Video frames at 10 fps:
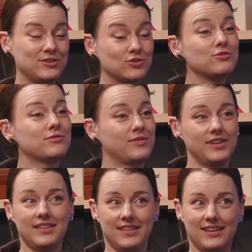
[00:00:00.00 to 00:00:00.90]

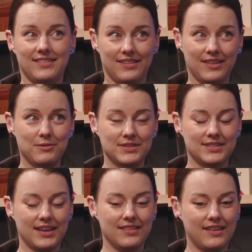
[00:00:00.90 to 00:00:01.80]
truthfully think that they would
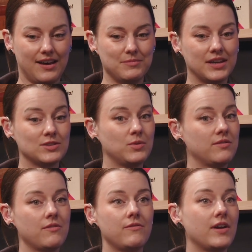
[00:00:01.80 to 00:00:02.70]
say that because we
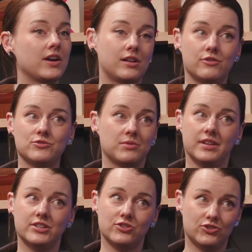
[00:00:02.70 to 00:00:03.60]
have a very close
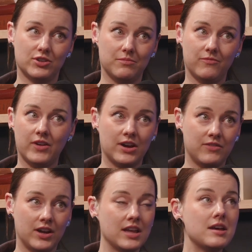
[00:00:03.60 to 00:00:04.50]
relationship. Very,
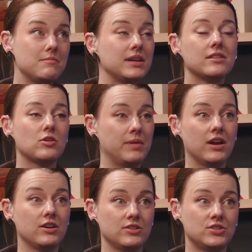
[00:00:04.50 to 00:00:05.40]
very, me and their
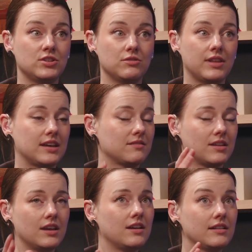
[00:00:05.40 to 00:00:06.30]
parents too, like
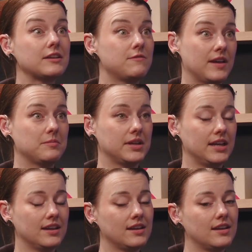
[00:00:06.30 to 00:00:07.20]

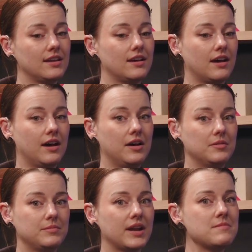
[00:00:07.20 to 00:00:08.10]
family. Mm-hmm.
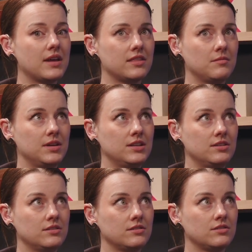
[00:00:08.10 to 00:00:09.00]
But I met them
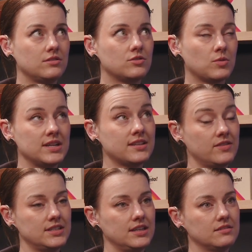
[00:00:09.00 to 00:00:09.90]
in
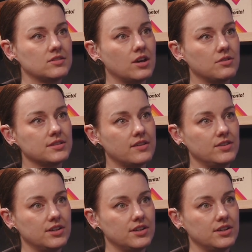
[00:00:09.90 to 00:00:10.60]
2017, so 7